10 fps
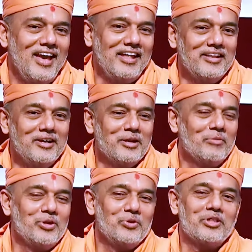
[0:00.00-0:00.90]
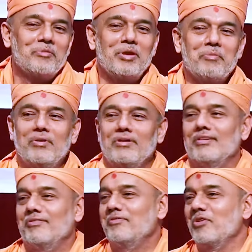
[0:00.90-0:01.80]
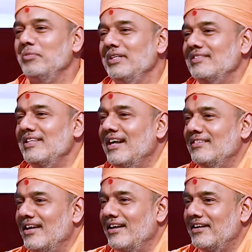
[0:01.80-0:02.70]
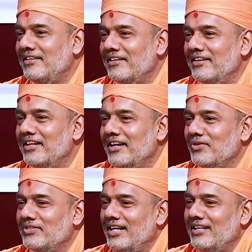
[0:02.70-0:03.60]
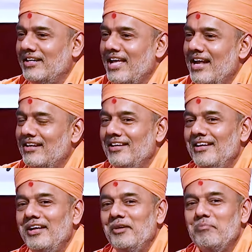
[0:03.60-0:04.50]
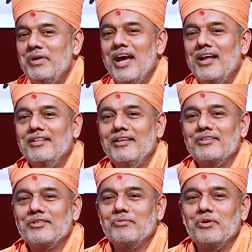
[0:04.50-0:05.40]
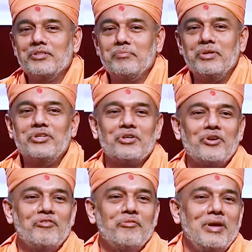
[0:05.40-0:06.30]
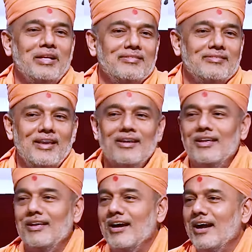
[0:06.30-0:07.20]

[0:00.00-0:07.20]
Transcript: And the little boy took the paper from his dad's hand and turned it around and said, Dad, behind this was a picture of a man standing.